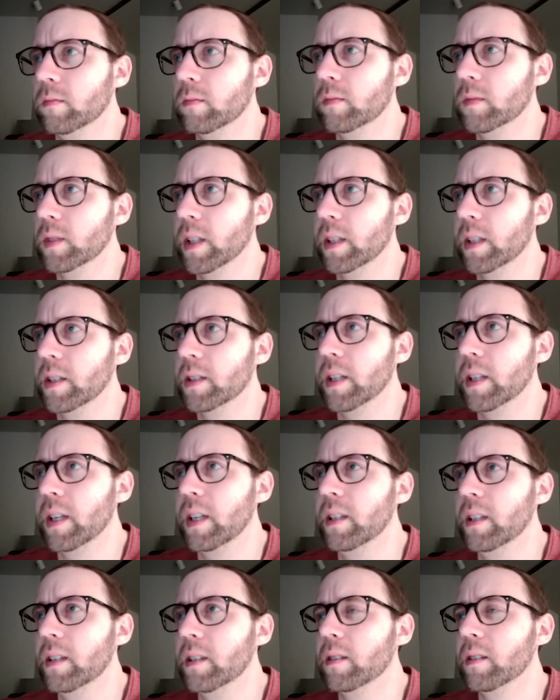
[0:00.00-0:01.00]
I could
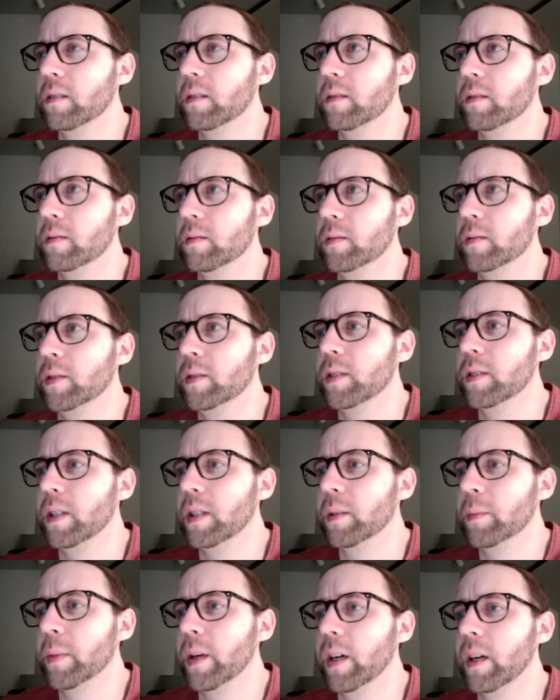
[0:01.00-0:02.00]
take, you take
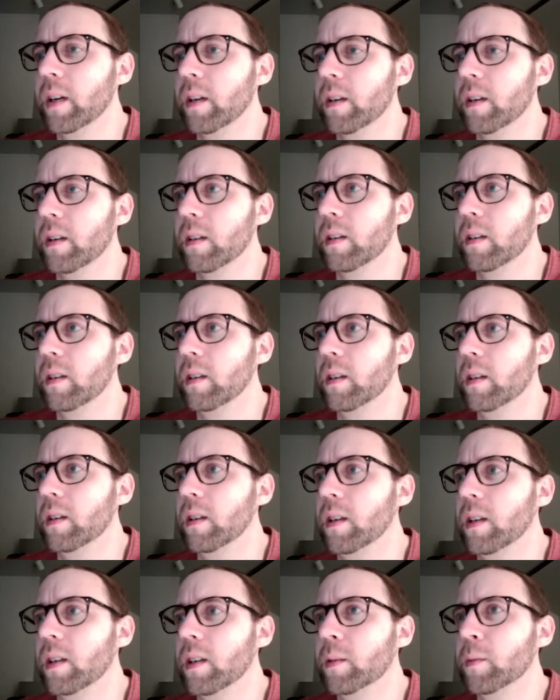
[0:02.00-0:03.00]
back, I
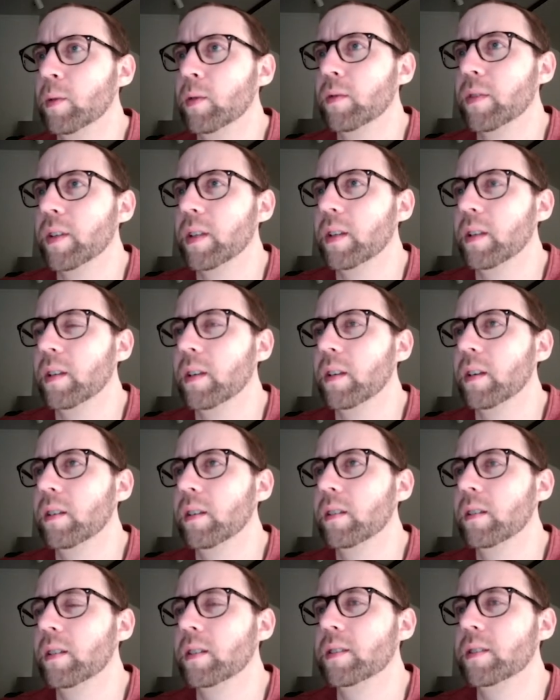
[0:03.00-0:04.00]
come over here
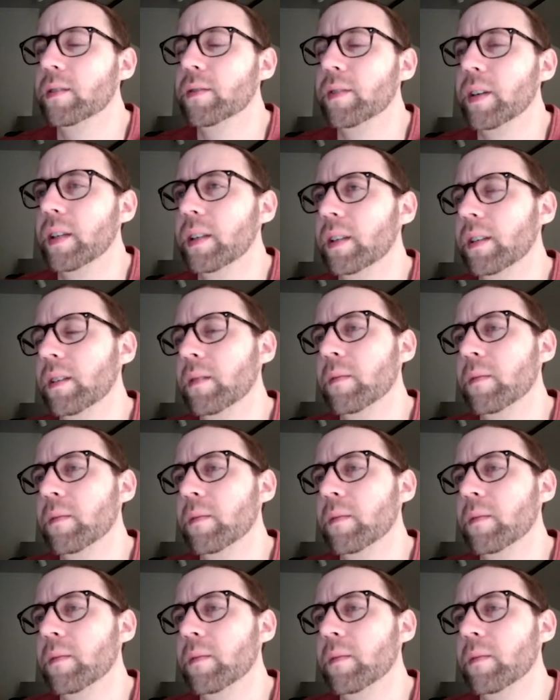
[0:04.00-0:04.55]
and defend it.